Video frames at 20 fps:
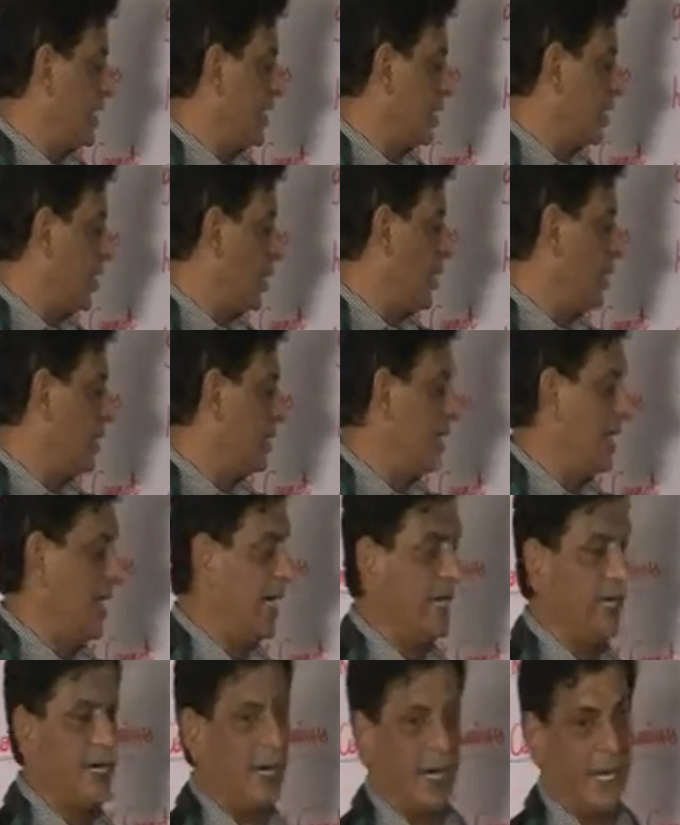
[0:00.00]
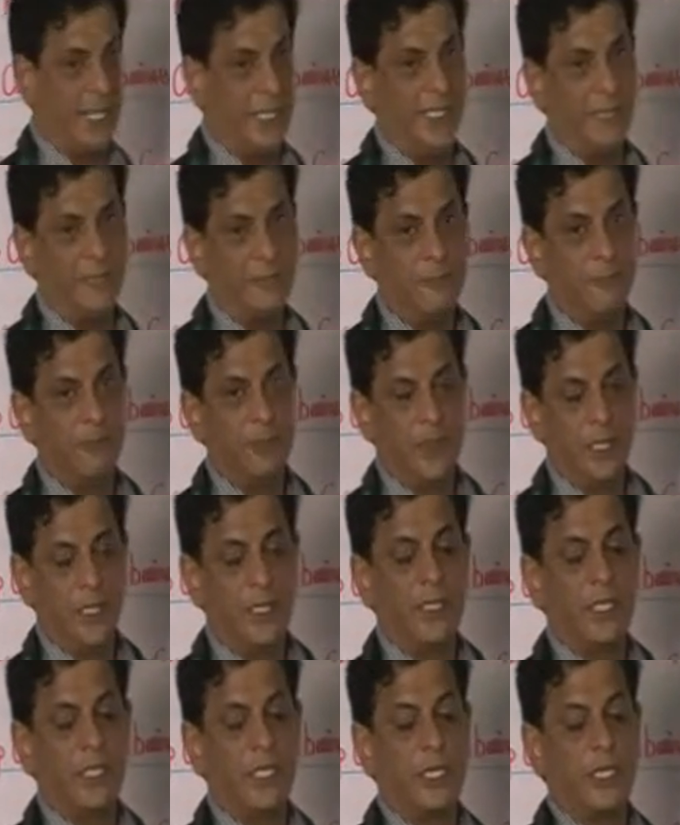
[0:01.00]
a dog leg right.
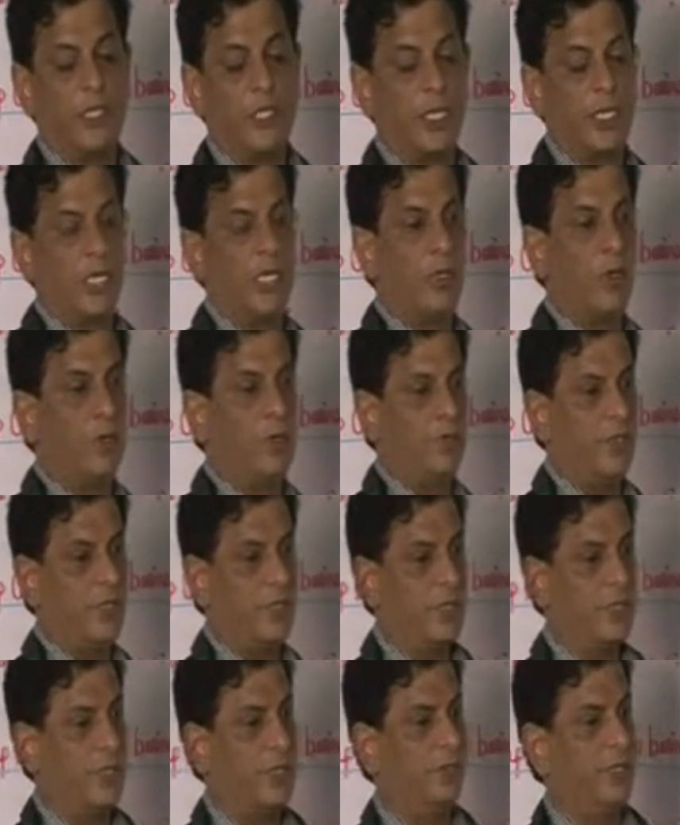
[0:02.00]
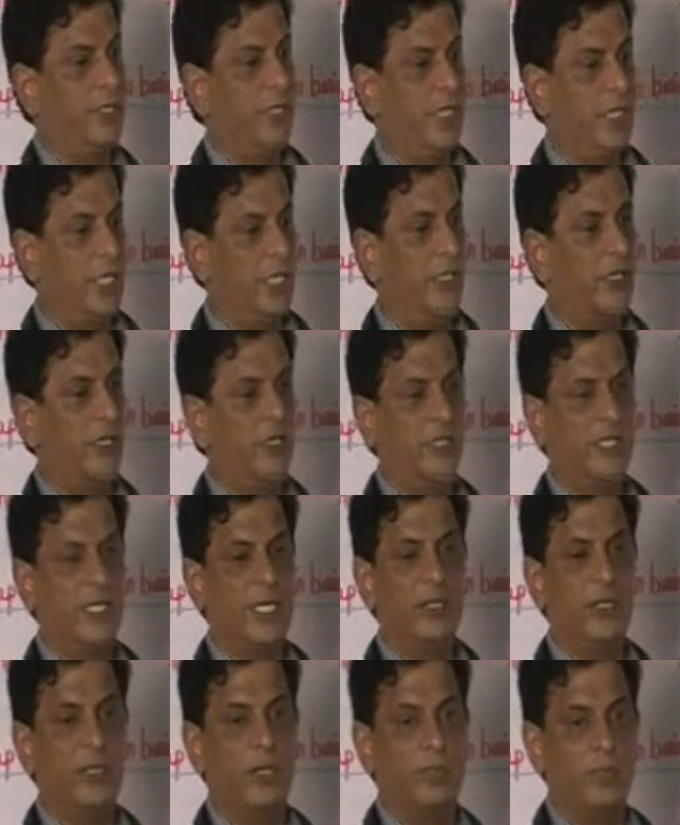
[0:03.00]
The third hole, first you have to hit a hole,
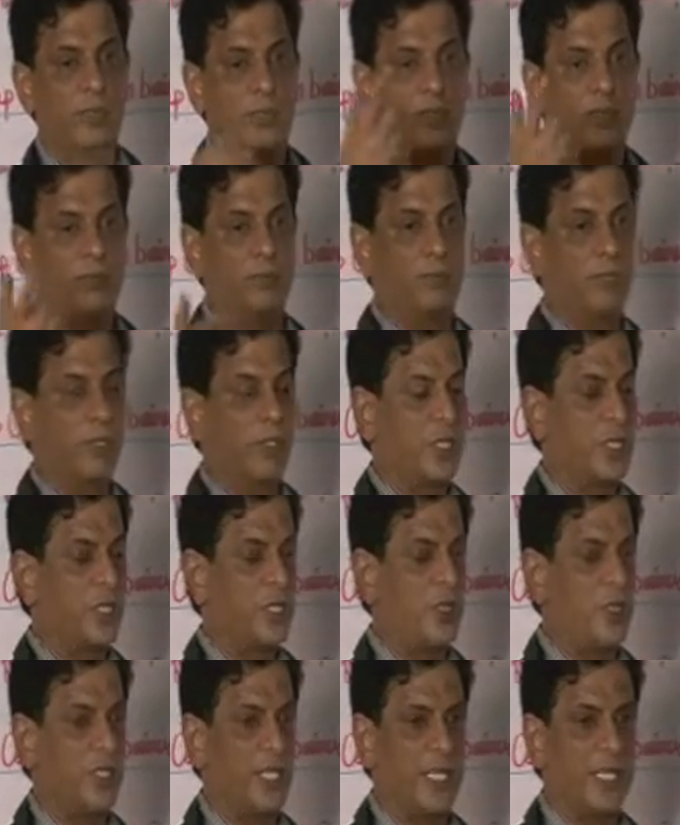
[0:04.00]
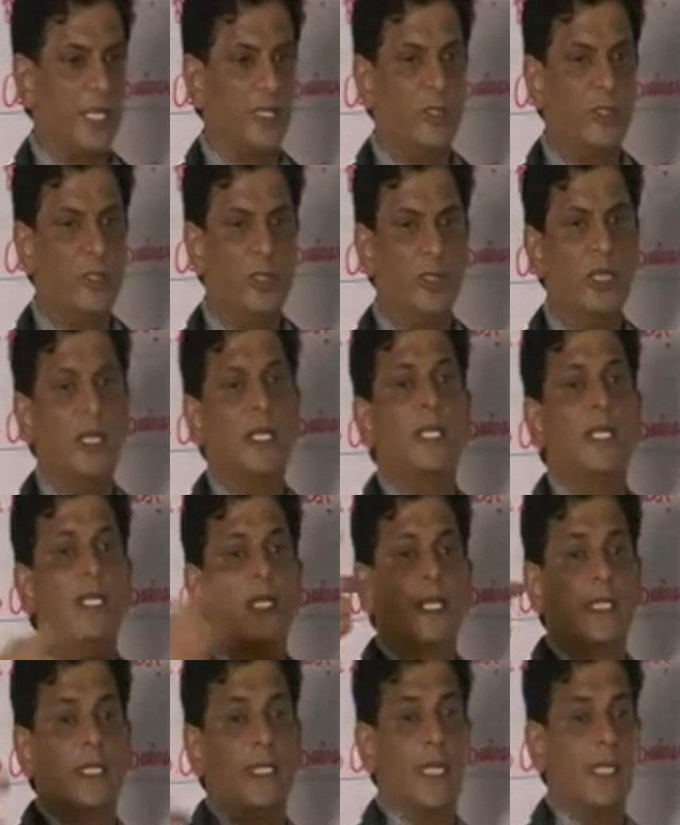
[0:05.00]
then you have to go progress to second hole,
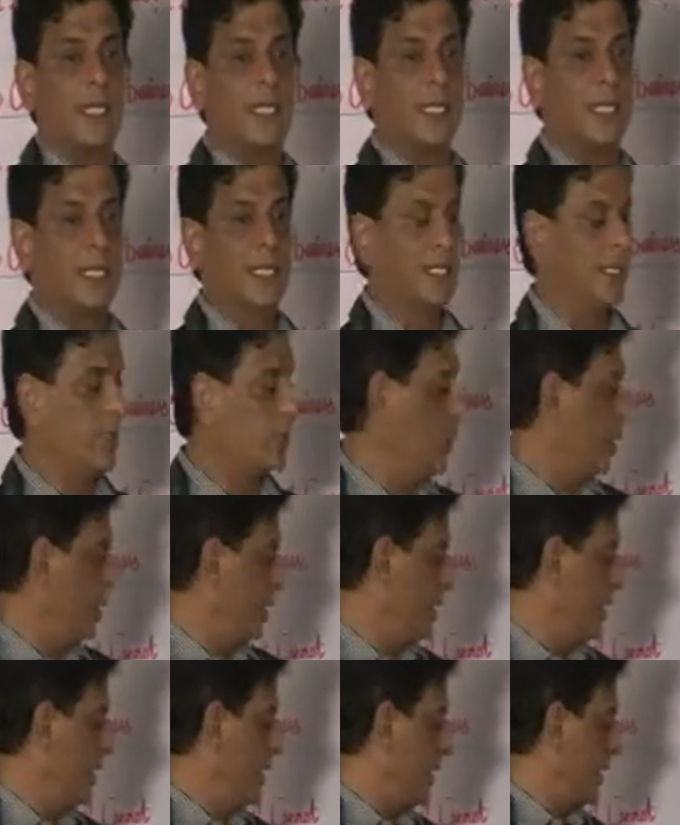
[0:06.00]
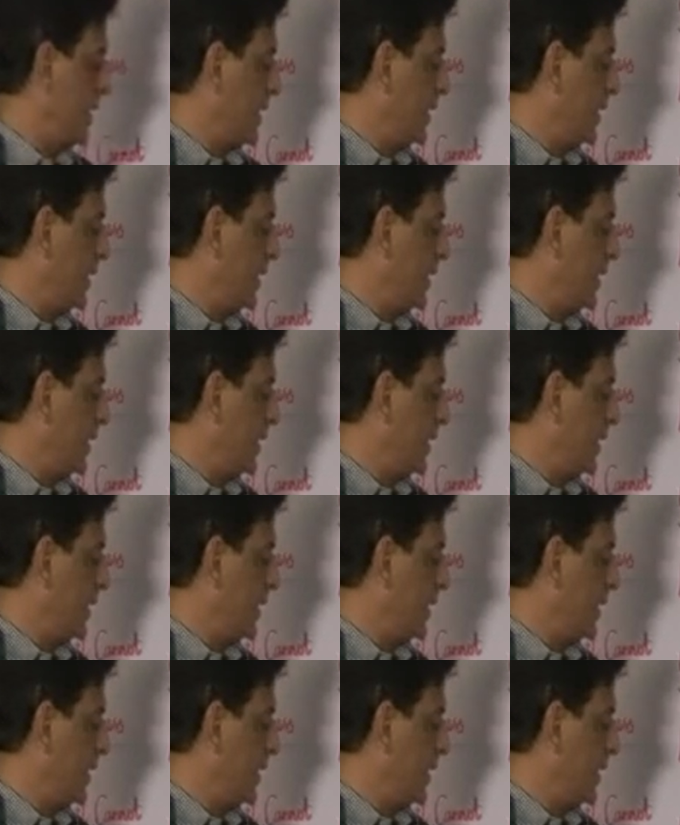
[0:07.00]
then third hole. The